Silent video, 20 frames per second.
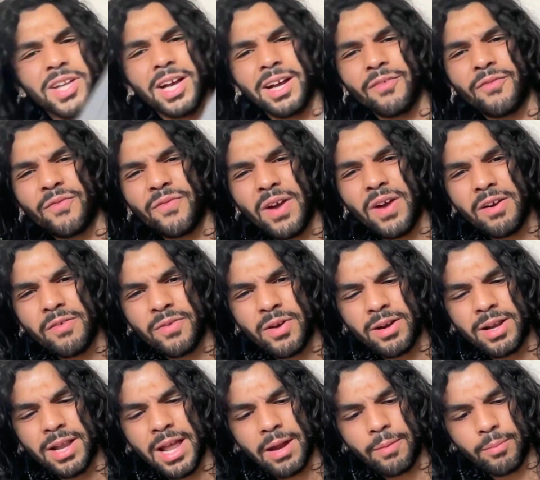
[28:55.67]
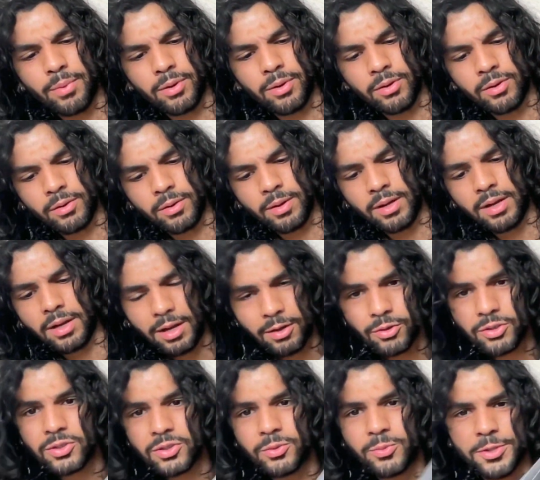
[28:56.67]
like a very light blue. It
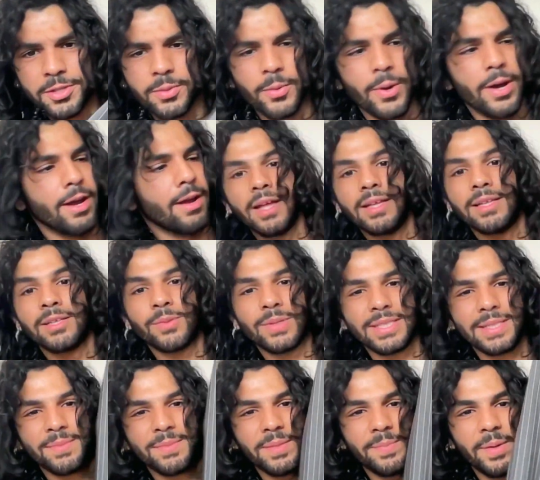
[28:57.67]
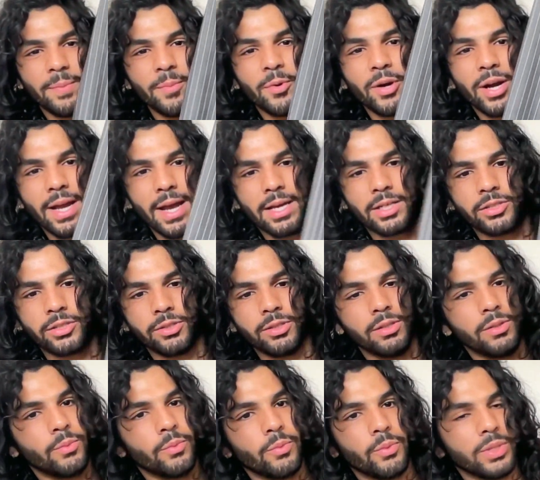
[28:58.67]
looks almost white. This one seems a bit more casual,
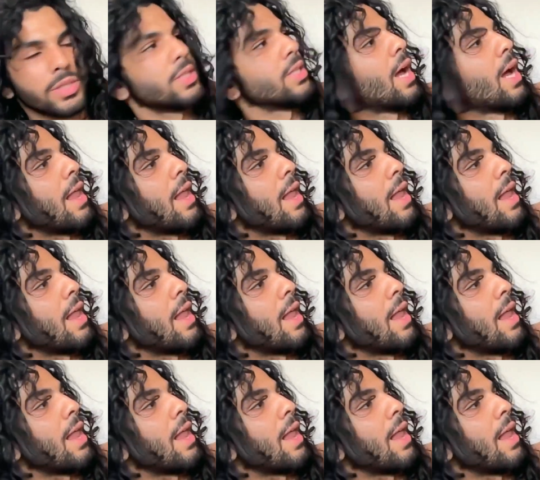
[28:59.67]
which I